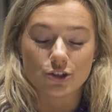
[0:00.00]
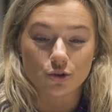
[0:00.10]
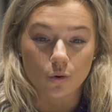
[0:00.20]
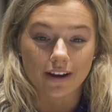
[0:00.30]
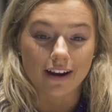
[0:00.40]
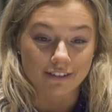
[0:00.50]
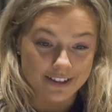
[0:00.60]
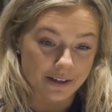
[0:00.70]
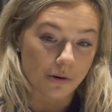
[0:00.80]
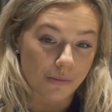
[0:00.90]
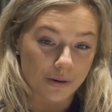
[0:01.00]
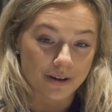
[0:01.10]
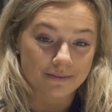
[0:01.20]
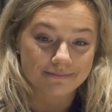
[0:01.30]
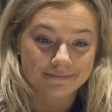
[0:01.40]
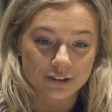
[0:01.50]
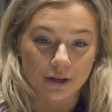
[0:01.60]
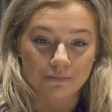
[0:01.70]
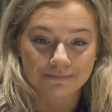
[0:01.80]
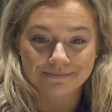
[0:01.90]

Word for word: enjoy every single moment. So,